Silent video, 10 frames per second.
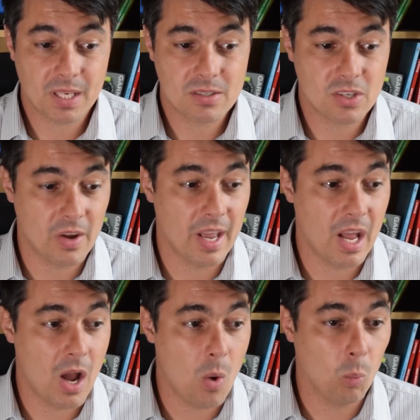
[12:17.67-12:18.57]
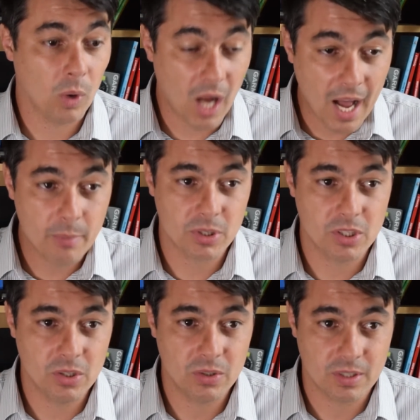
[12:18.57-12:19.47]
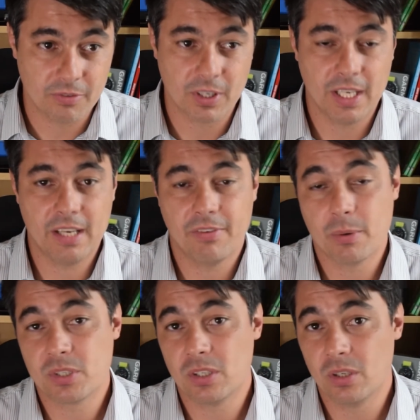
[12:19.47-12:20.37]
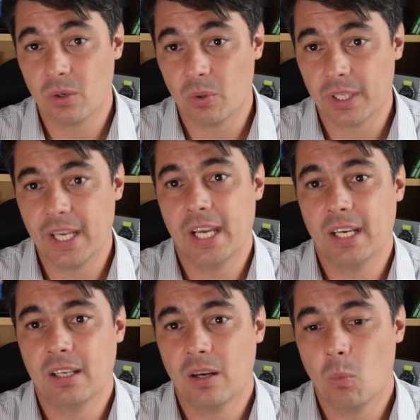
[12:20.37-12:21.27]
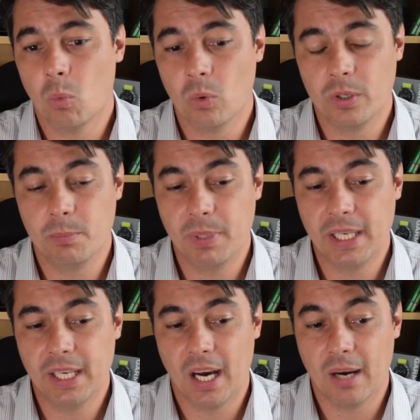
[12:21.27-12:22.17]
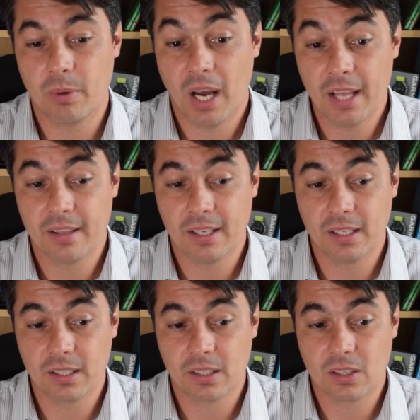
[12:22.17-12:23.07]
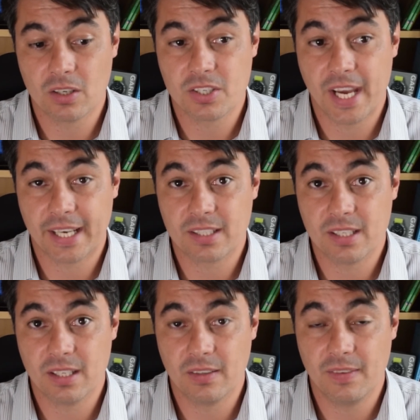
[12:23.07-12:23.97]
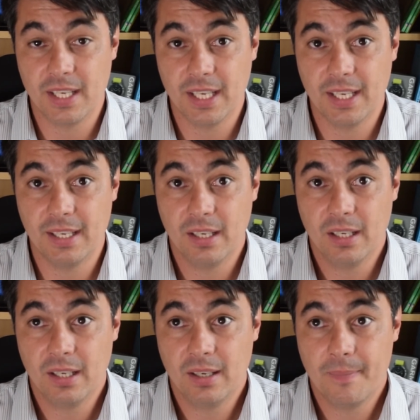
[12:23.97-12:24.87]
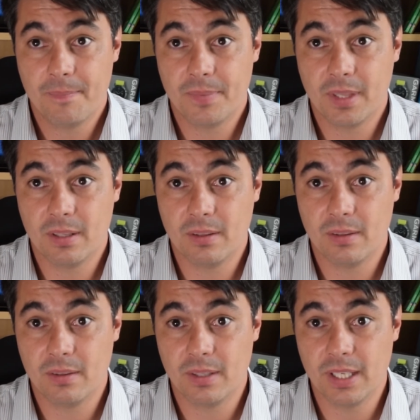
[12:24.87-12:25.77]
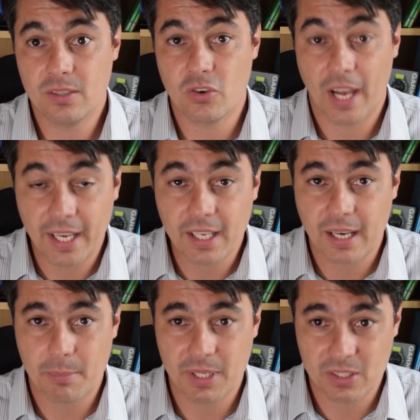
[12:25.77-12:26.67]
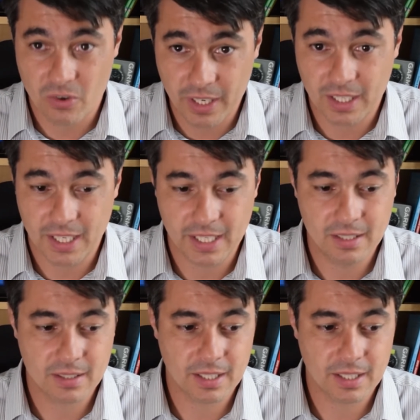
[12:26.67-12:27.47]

So what I would do differently if I was to do it all again would be I would either contact the Sri Lankan company directly